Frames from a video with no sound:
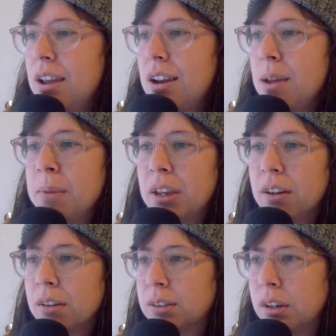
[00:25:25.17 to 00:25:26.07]
and I mean,
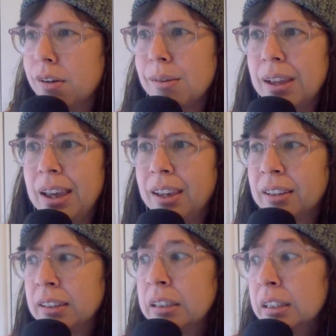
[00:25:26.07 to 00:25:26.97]
also, like,
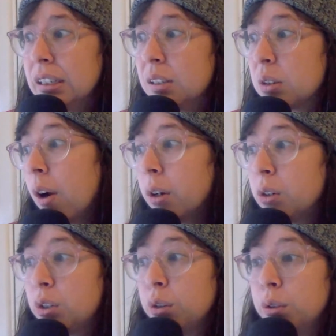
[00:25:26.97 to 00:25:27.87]
it's
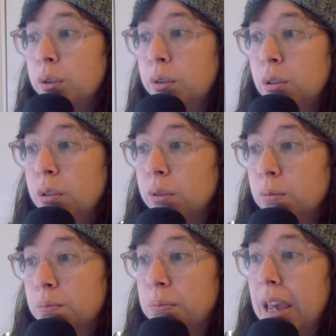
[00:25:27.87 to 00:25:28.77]
hard to
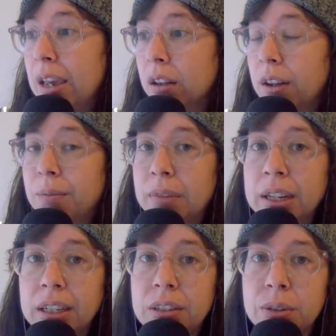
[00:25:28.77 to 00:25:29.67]
make a lot of
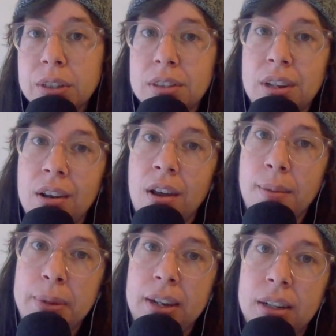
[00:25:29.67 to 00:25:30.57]
money doing
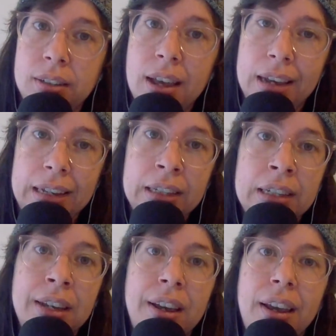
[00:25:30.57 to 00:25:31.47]
stand-up in L A.
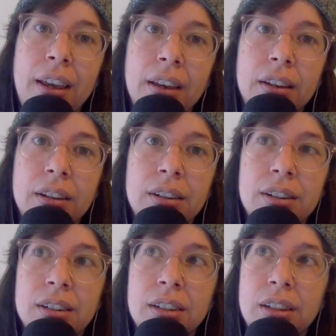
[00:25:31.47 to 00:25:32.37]

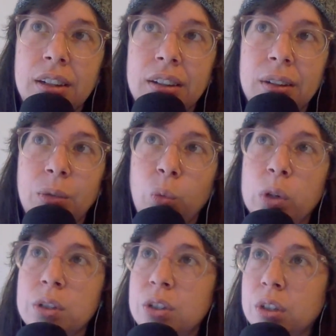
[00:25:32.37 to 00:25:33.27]
And
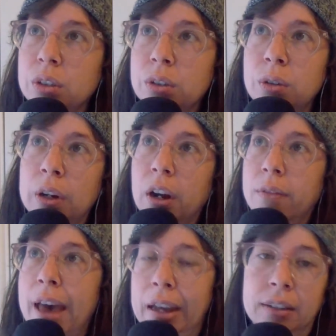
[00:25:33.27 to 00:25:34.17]
once you
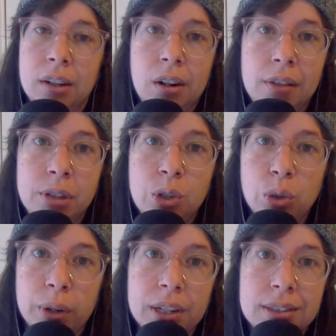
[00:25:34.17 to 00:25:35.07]
have acted enough to
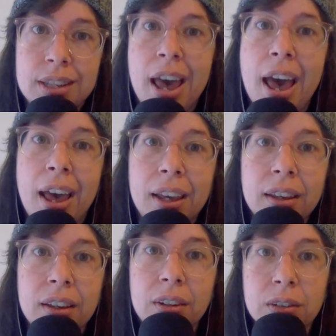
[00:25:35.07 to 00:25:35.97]
join
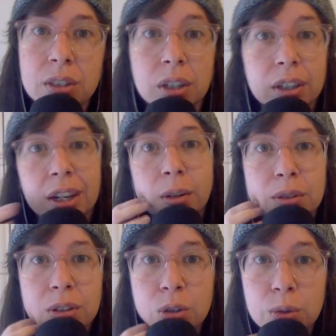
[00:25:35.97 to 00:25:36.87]
SAG and you start getting
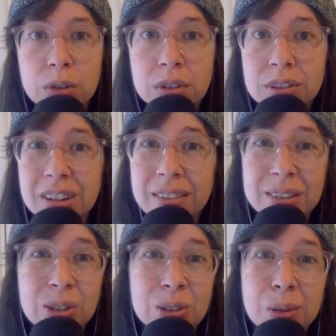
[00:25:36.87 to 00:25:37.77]
residuals and stuff,
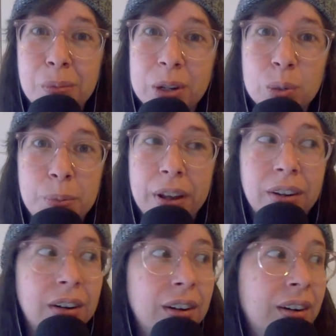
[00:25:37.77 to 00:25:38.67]
it's just a much
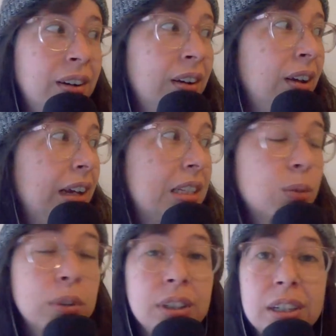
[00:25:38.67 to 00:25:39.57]
better... It's a
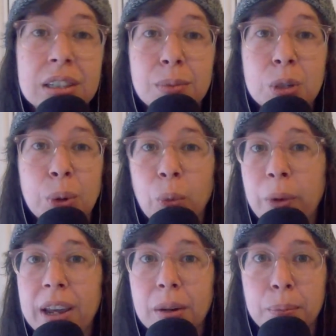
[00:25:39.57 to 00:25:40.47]
really, it's a much better
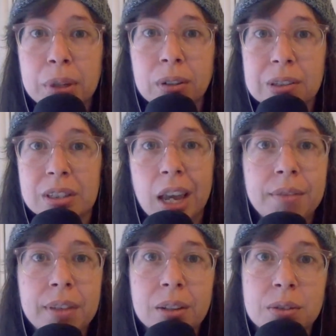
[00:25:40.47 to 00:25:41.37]
way to build a
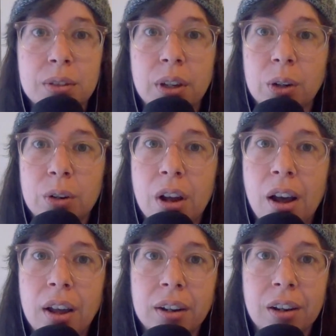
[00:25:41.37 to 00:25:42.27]
savings so that you're
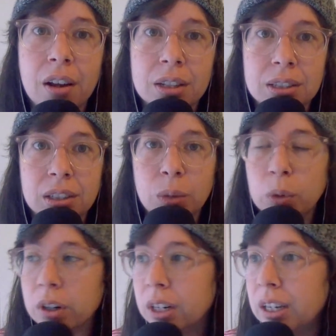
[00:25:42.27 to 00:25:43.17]
not constantly
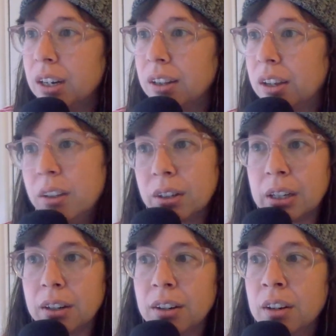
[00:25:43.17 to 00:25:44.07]
worried and that you
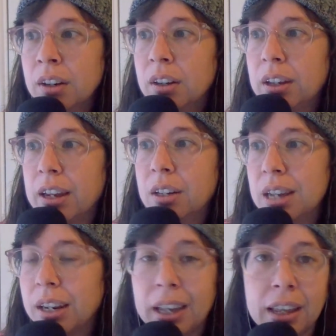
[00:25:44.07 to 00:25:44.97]
can kind of
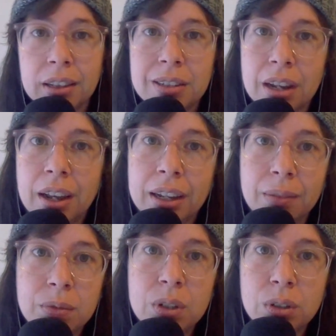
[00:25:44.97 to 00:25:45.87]
dedicate the
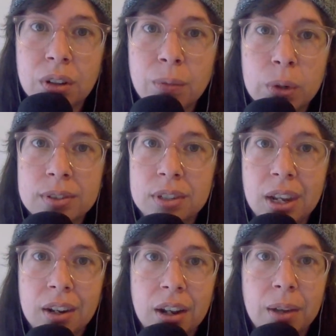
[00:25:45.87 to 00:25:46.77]
time to doing more
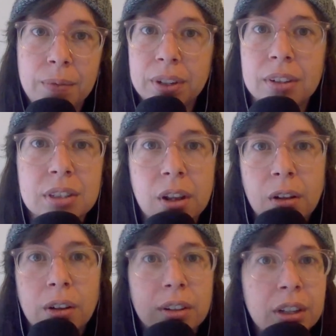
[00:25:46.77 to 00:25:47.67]
stand up and it's
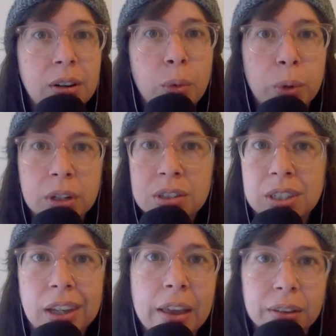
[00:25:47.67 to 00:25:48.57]
all, it all works
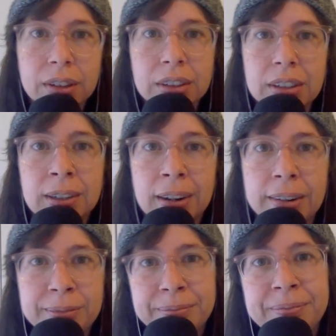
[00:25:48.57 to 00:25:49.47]
together, you know?